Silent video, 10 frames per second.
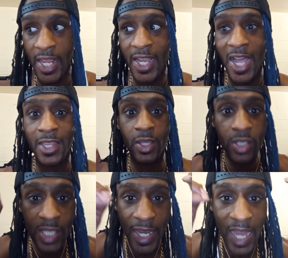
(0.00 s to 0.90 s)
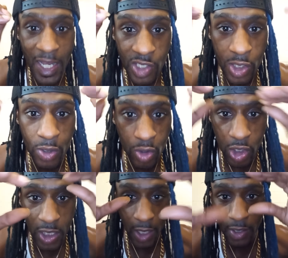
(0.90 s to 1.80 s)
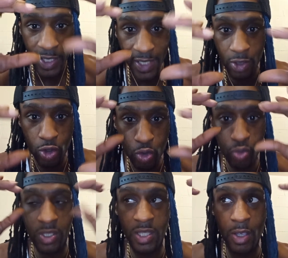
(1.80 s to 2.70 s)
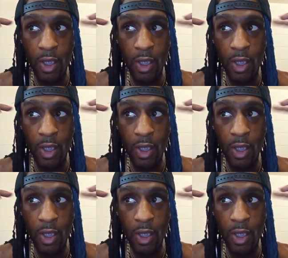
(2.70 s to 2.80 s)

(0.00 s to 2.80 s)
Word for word: And they got they got certain niggas who